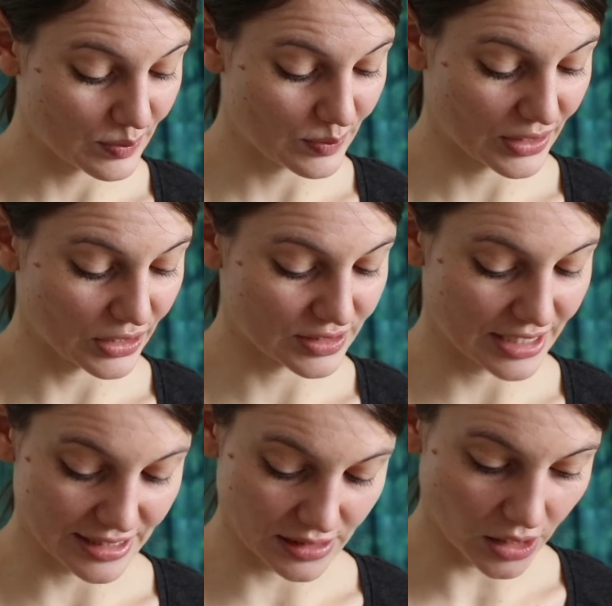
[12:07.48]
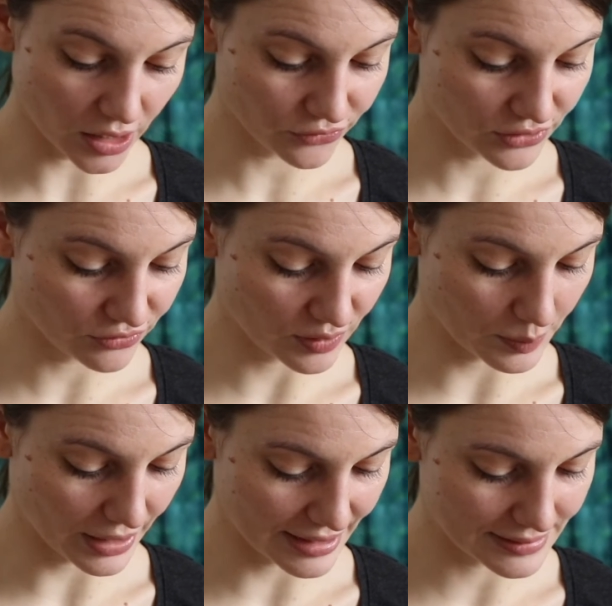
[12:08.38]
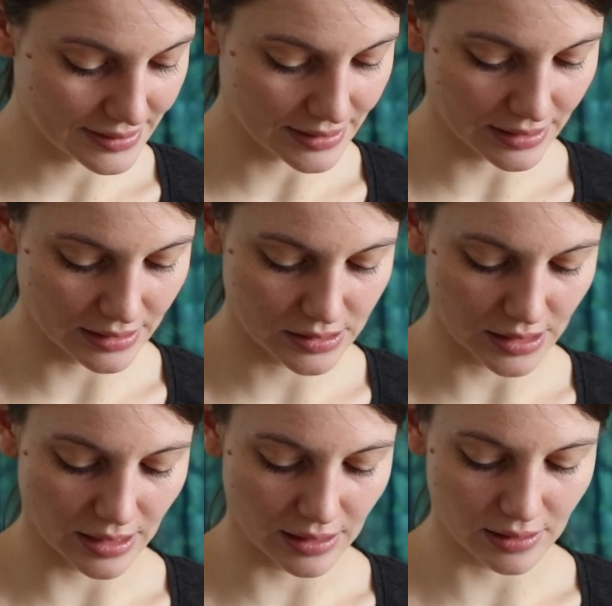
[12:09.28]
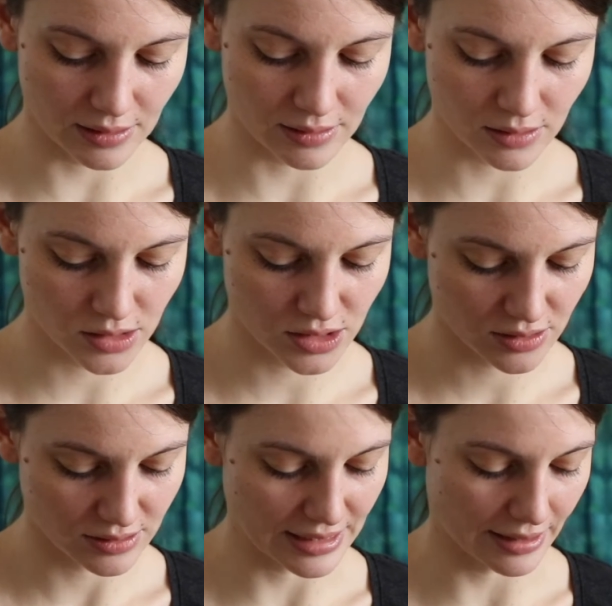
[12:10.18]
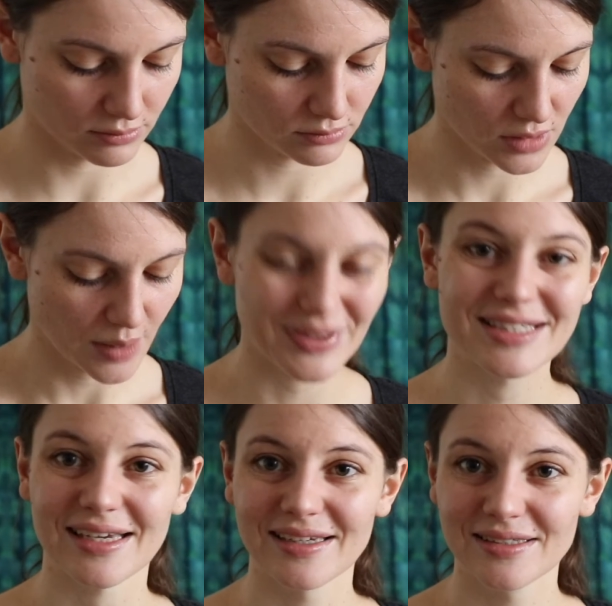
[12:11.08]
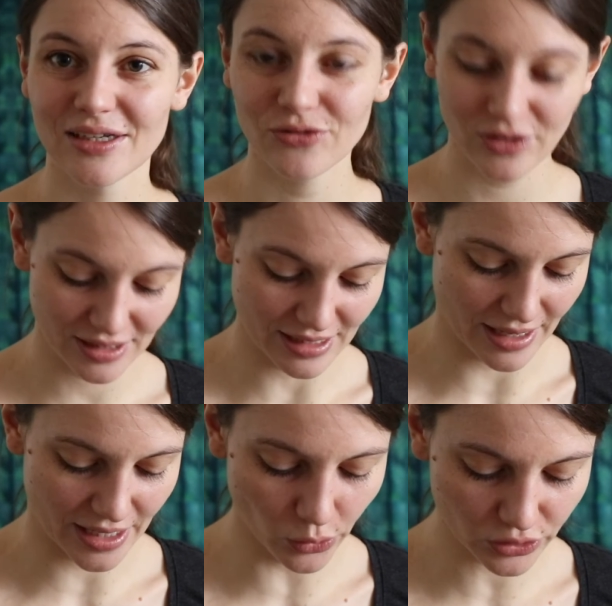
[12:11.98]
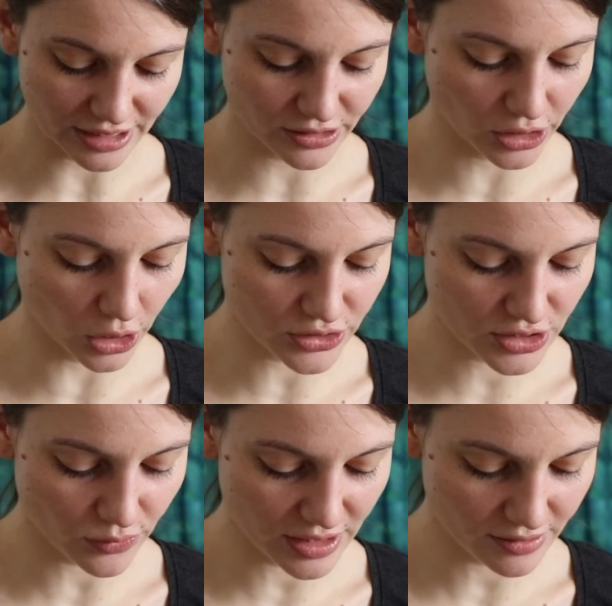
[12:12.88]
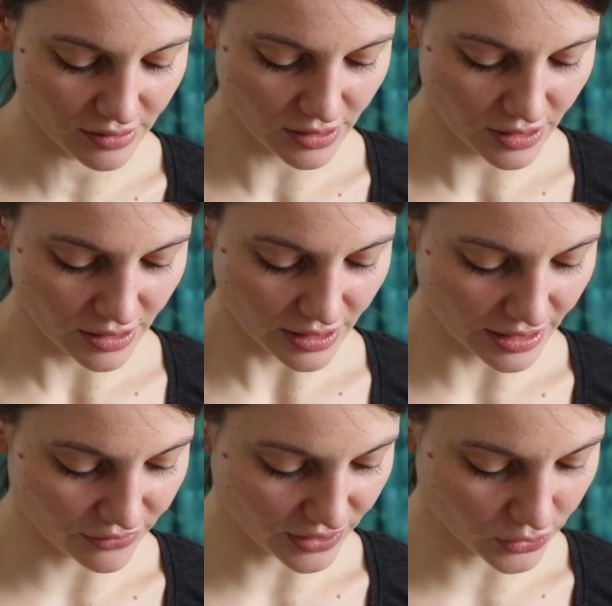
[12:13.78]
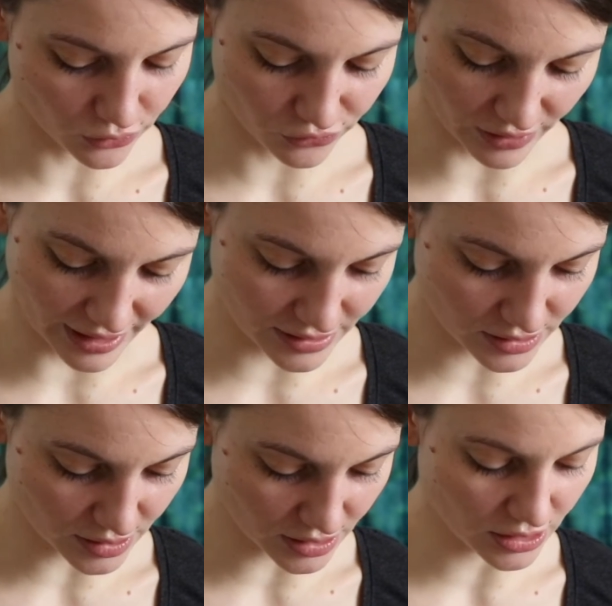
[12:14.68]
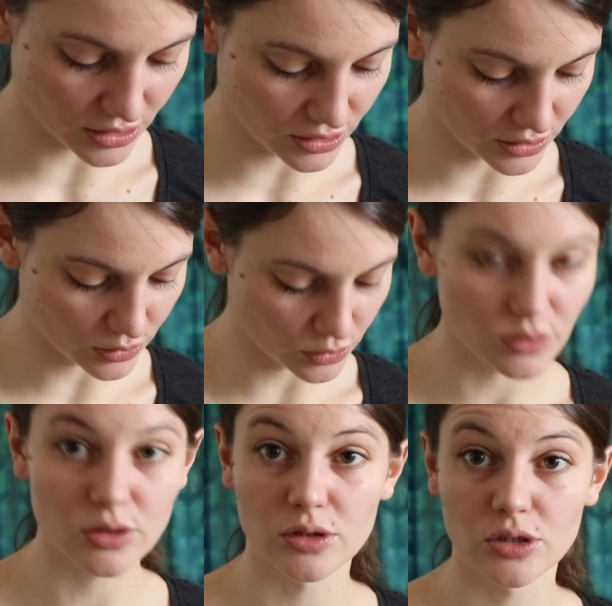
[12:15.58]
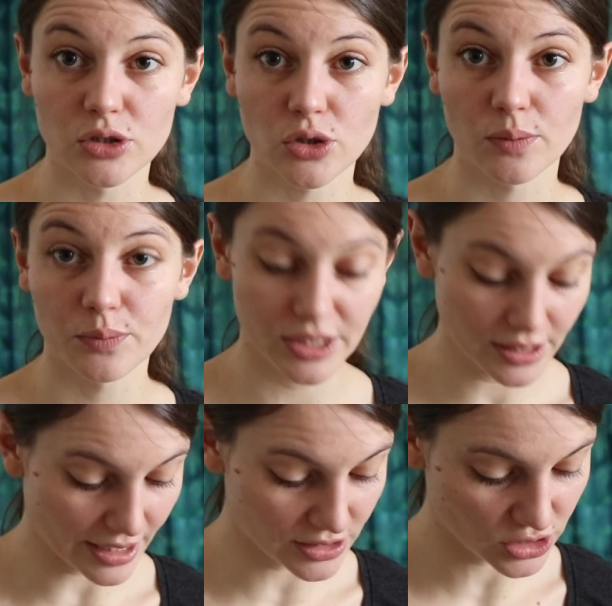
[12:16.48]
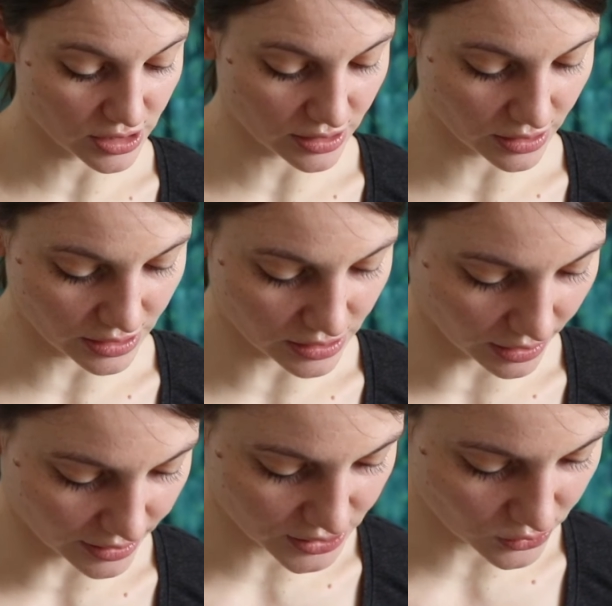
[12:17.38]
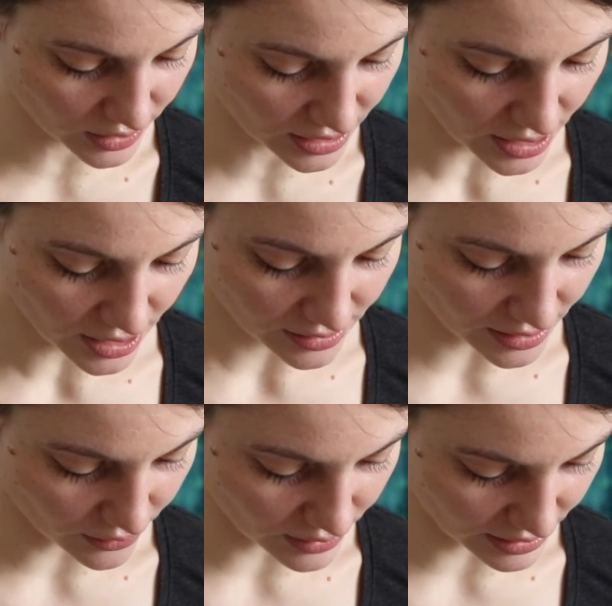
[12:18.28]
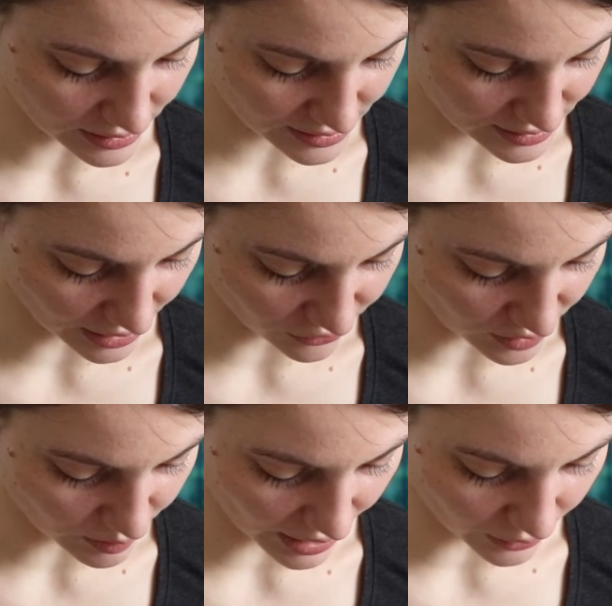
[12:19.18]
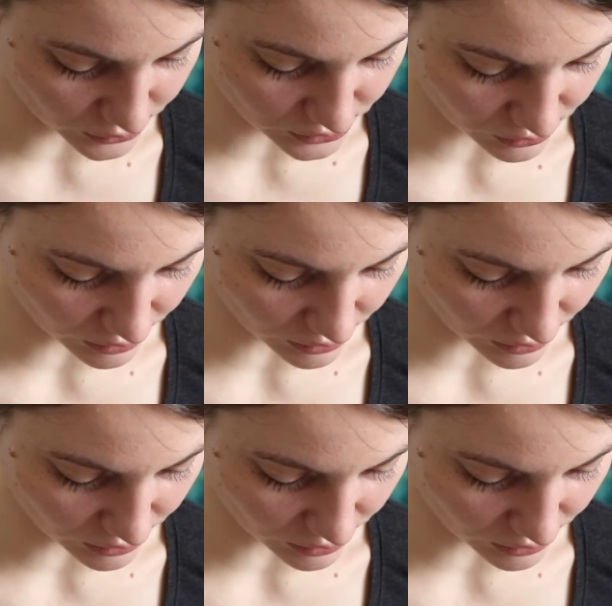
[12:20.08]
because it has a lot of different plants in it, and yeah. But scientific, yeah, I looked at the glossary. If I could find the term pH in the glossary, there is stuff about